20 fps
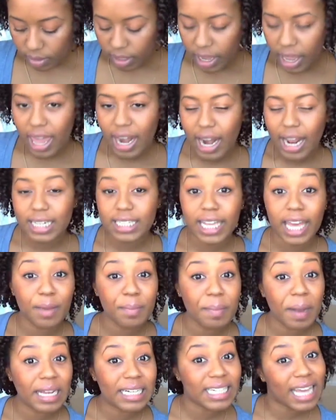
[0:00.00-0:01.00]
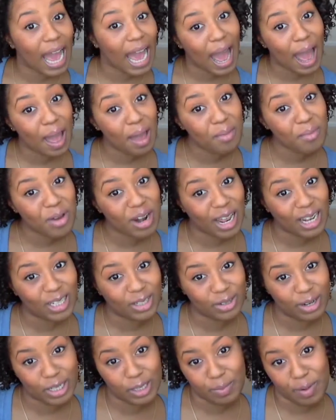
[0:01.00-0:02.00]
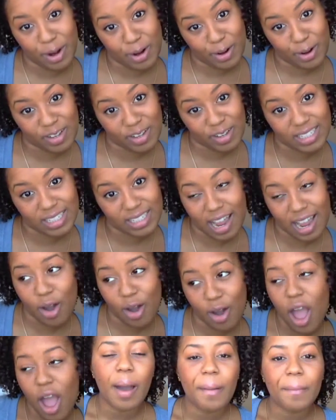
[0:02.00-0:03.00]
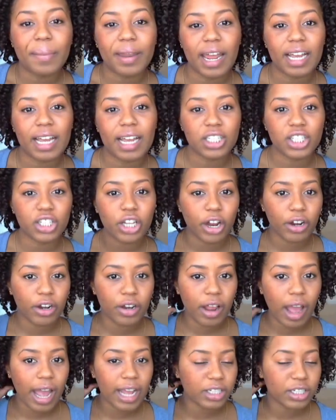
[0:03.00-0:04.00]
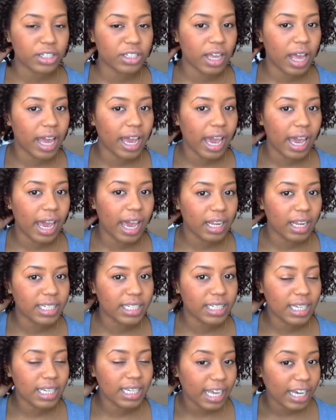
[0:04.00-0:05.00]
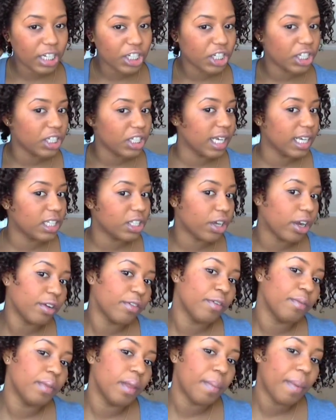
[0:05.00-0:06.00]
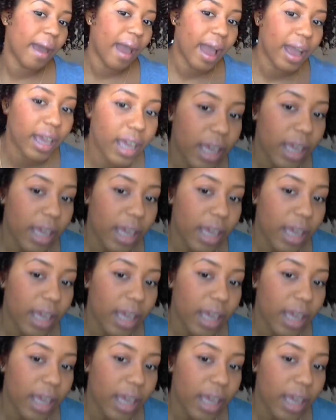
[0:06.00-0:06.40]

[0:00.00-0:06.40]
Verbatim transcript: and I take my time when I stretch my curls now. But I kind of take sections. I start from the back.